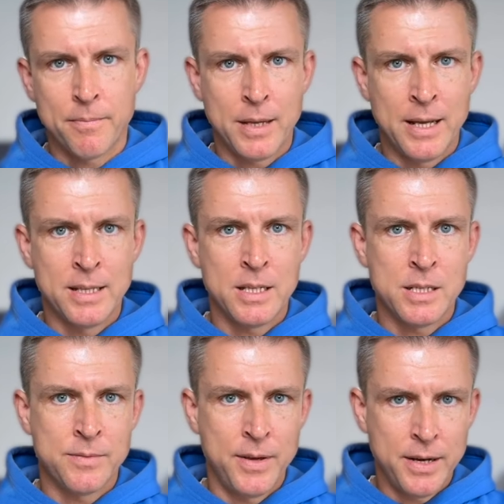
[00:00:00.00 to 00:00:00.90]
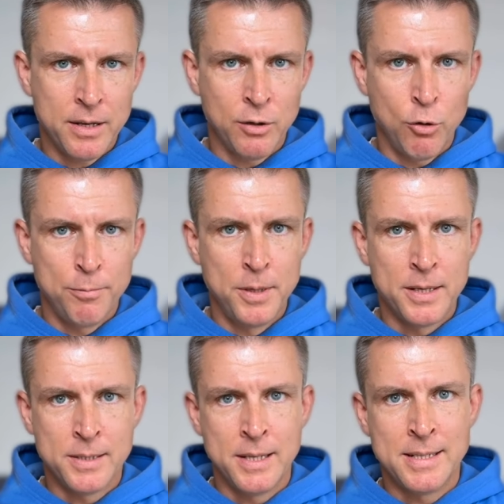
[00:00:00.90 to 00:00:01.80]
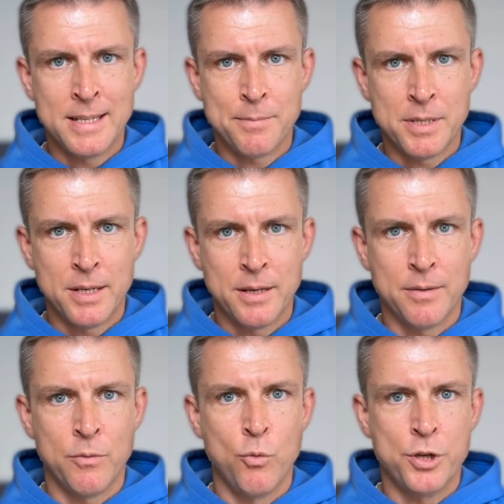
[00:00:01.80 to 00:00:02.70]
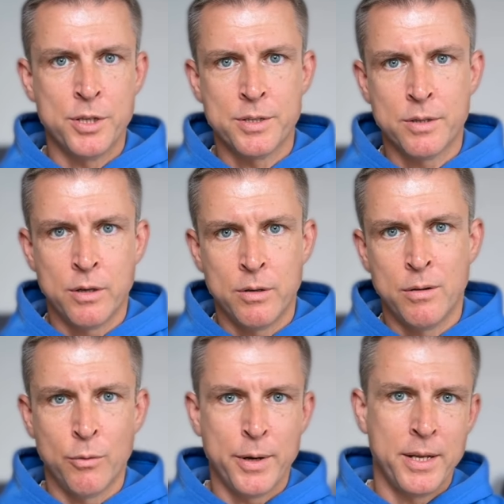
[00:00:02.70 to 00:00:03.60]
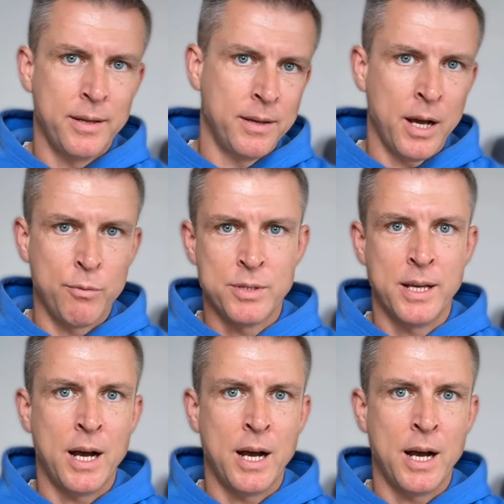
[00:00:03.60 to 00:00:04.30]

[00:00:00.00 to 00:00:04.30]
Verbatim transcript: And spherical optics is something which is already, I would say,